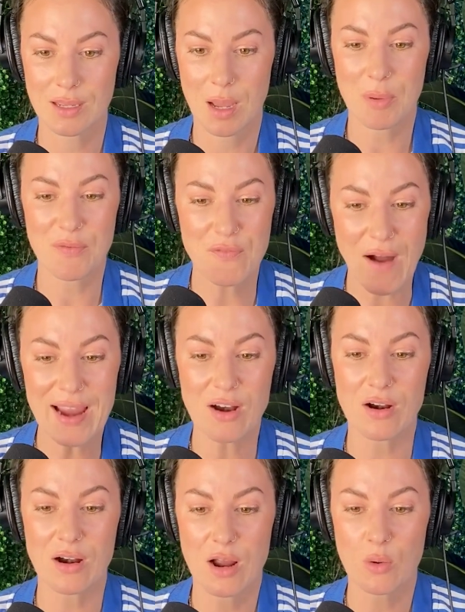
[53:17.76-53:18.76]
But
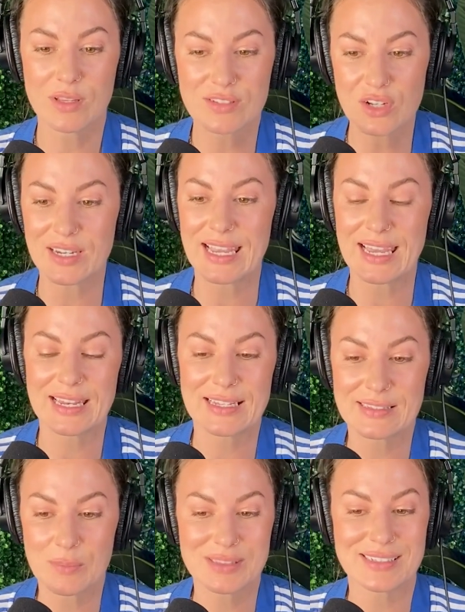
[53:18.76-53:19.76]
fire is going to get
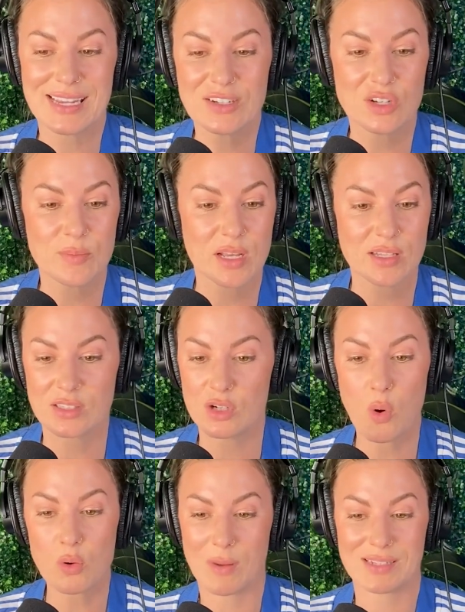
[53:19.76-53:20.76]
someone's attention because no
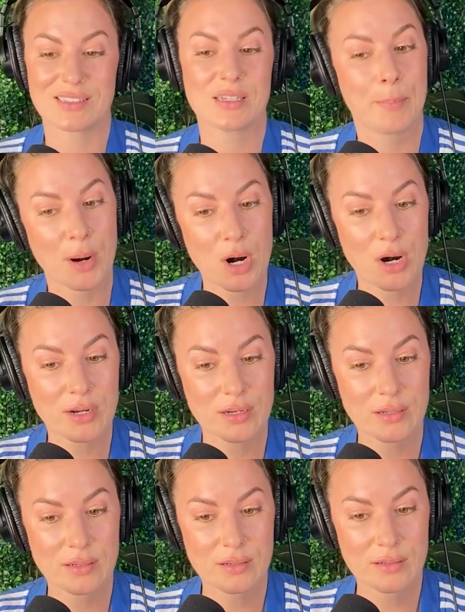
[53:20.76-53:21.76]
one wants to burn.
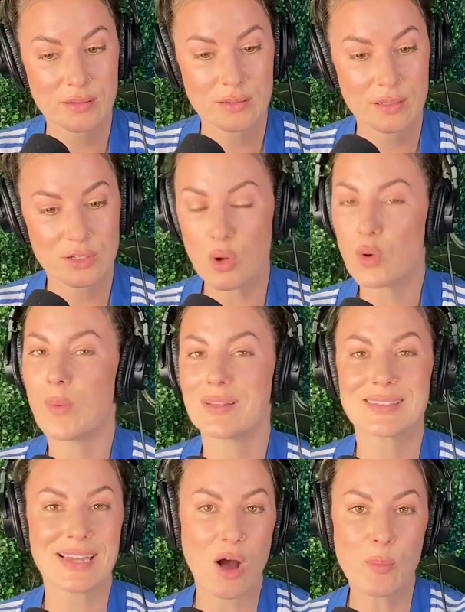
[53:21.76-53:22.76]
No one
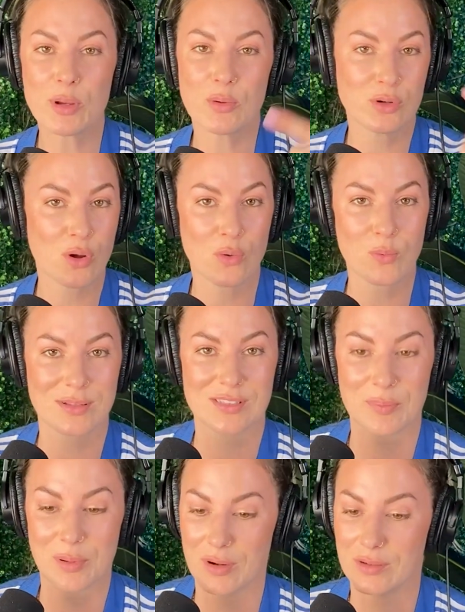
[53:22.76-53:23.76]
wants to help you and no one wants
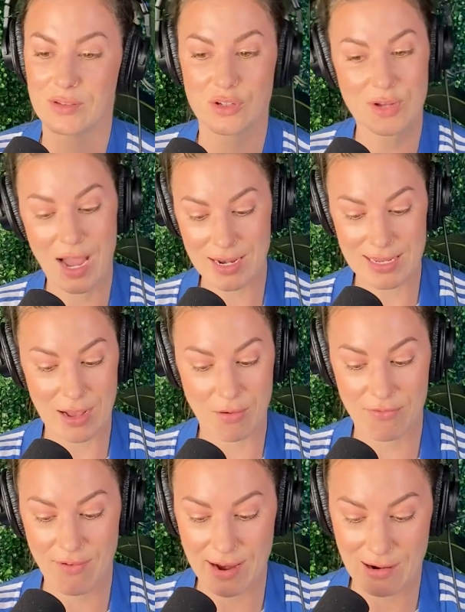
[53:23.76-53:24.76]
to burn. So you got to yell
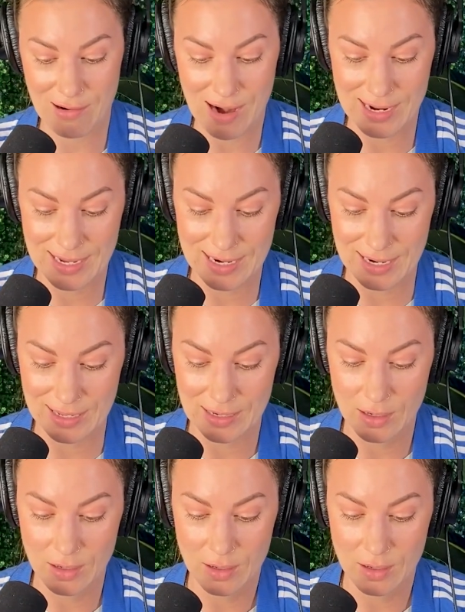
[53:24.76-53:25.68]
fire. I get it.